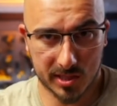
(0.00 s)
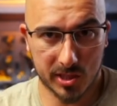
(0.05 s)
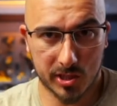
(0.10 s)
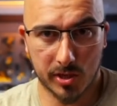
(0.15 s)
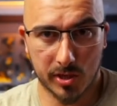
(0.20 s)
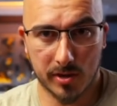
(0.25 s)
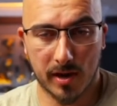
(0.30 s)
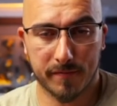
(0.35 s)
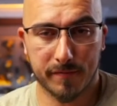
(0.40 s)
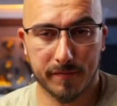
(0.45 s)

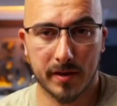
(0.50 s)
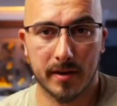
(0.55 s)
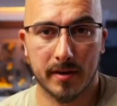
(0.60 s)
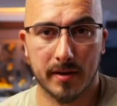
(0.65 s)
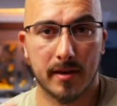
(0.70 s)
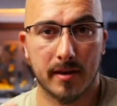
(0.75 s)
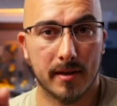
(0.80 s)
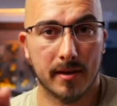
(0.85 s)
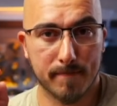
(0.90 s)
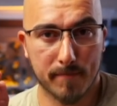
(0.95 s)
play it back.
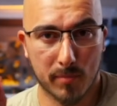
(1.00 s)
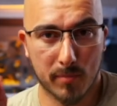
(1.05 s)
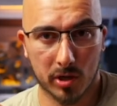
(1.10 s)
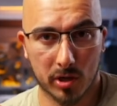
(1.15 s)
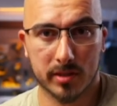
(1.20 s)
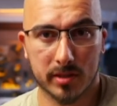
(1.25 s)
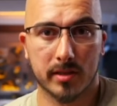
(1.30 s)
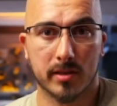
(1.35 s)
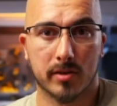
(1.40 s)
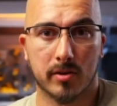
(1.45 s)
You have a
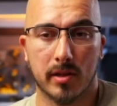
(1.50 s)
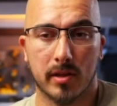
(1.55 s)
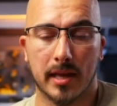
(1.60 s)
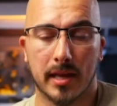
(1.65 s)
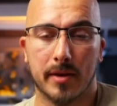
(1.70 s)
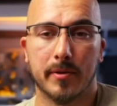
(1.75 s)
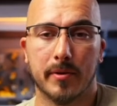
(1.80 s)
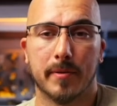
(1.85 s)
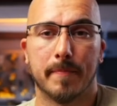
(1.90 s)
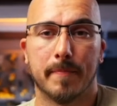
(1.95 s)
tracked
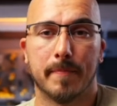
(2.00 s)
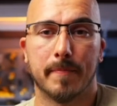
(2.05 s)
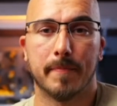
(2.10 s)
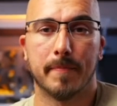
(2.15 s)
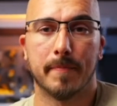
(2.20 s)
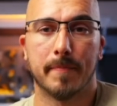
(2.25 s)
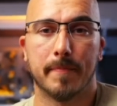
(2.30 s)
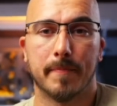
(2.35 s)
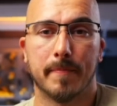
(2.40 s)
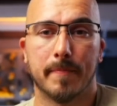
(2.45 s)

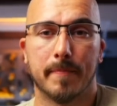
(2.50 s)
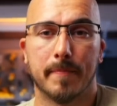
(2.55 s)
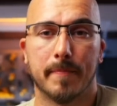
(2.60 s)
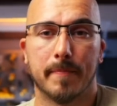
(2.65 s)
call out.